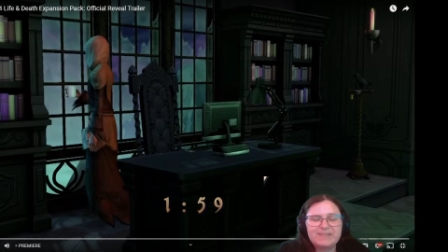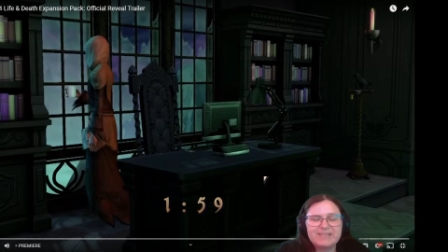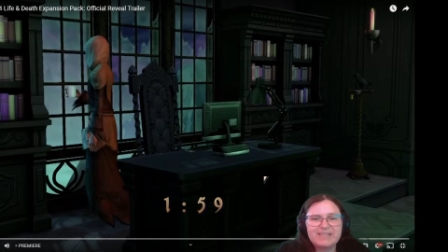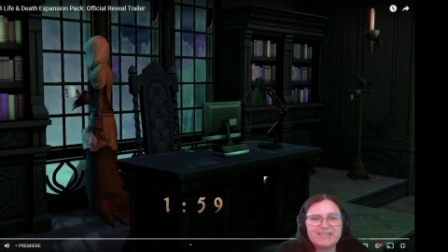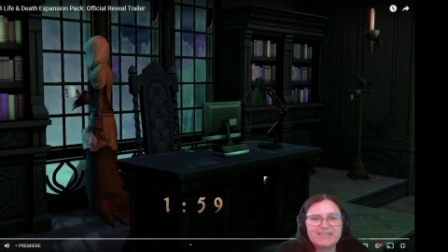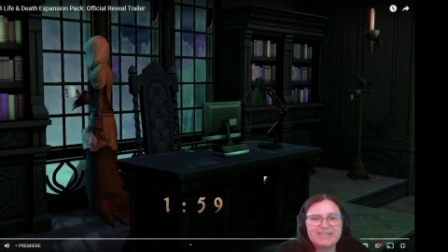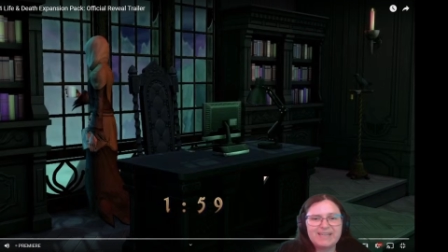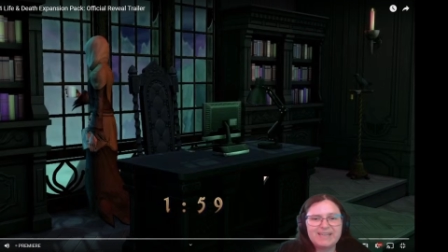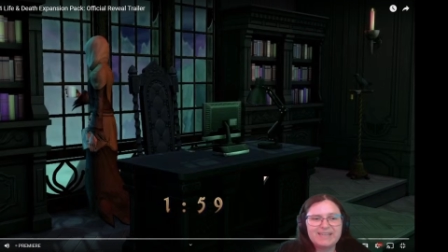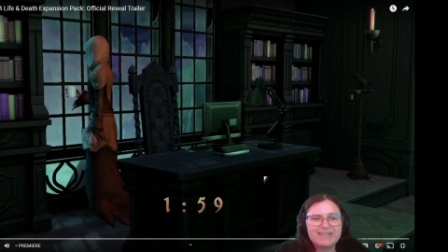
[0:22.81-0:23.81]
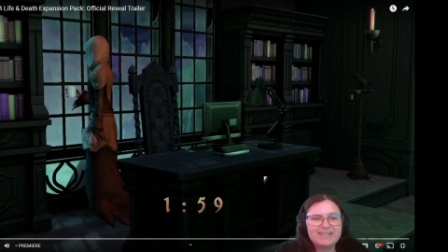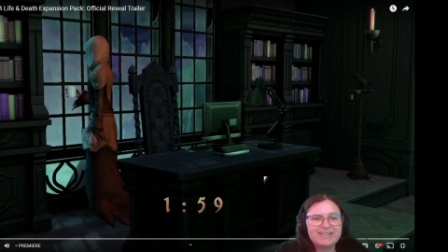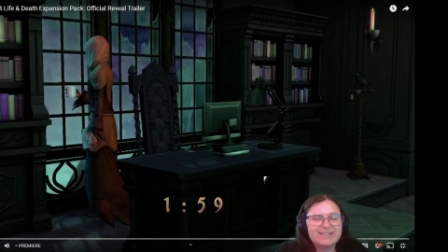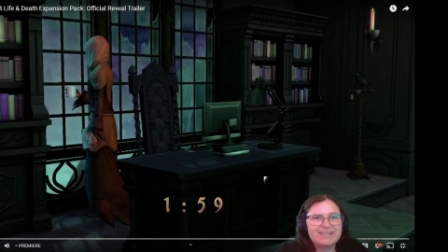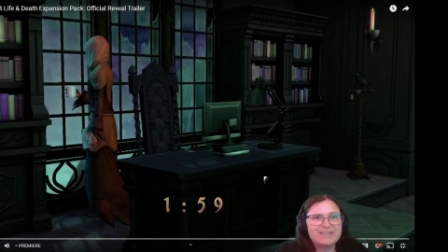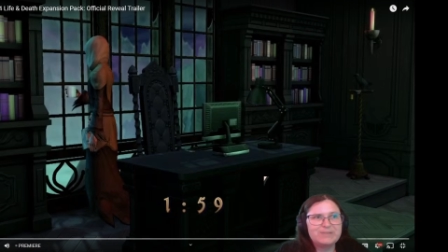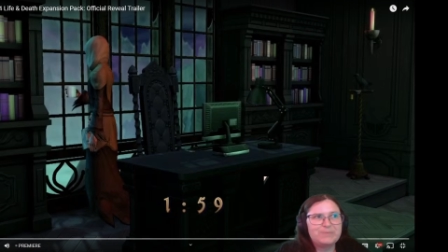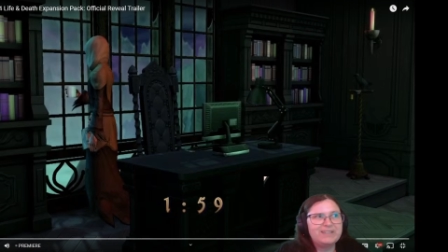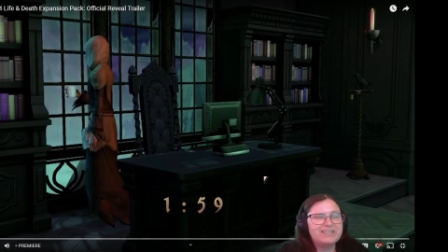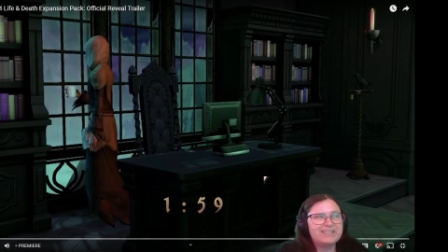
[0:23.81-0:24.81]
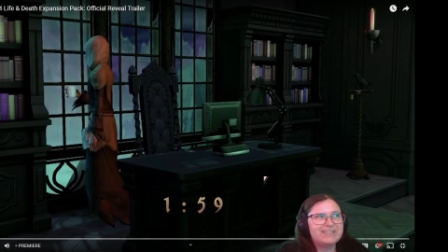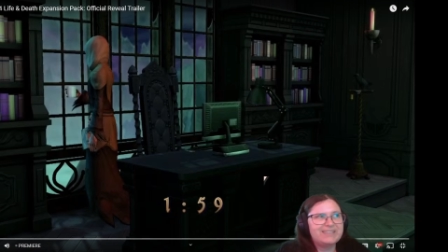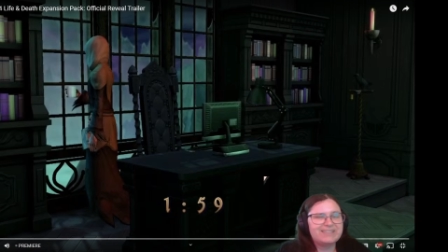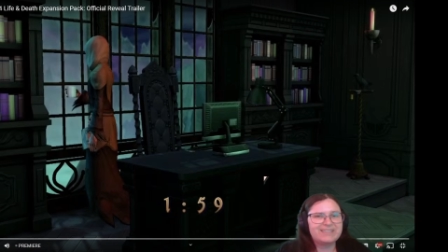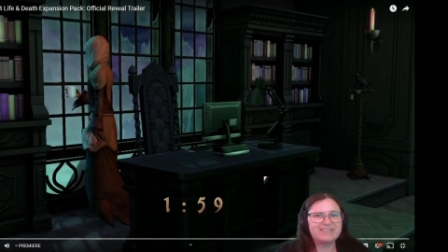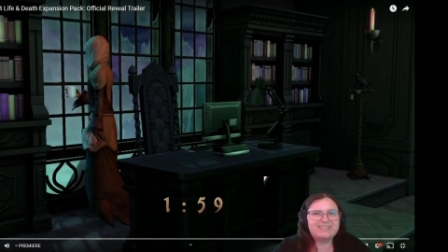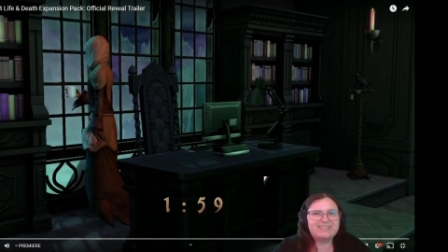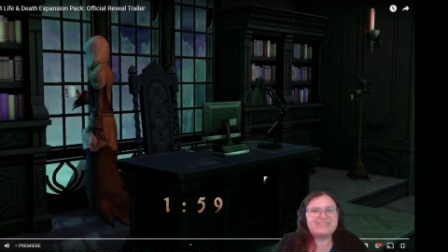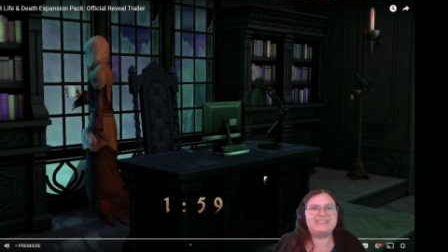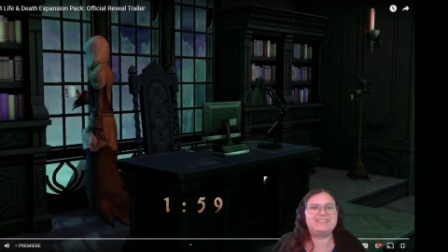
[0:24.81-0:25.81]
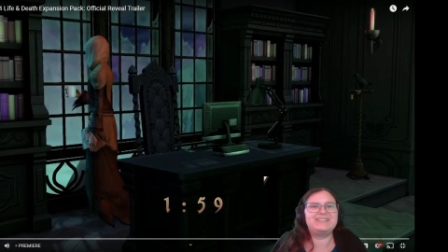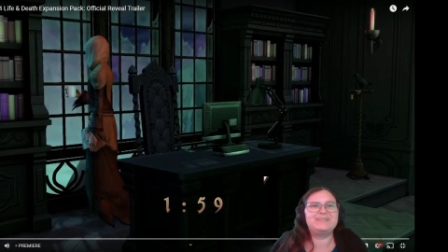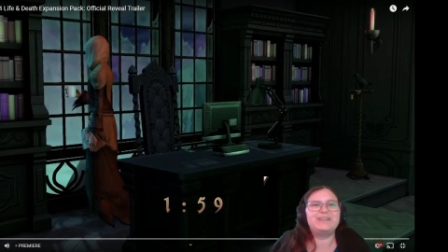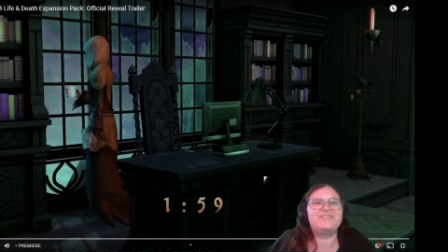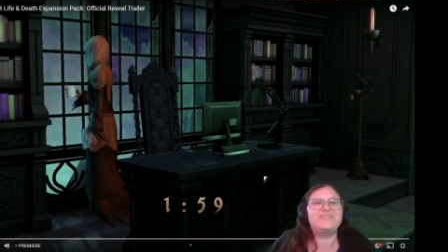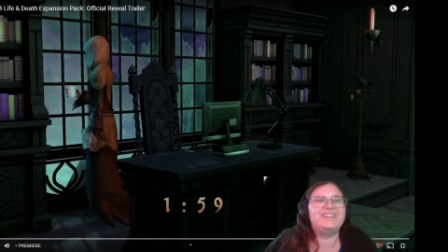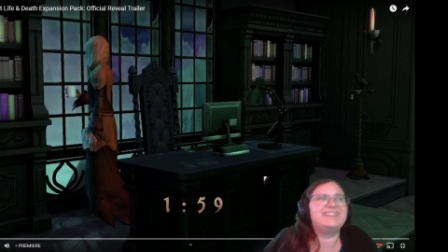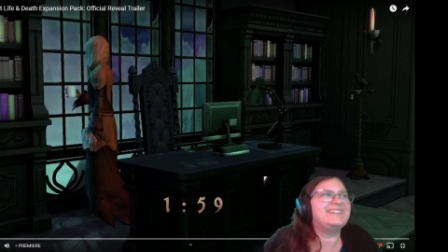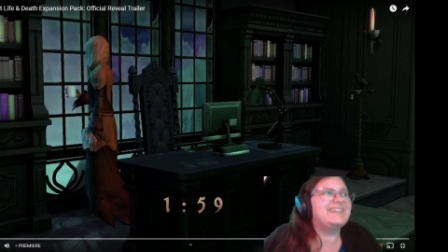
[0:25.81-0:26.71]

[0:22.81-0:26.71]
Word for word: so let's uh, let's watch this. This is this is gonna be fun.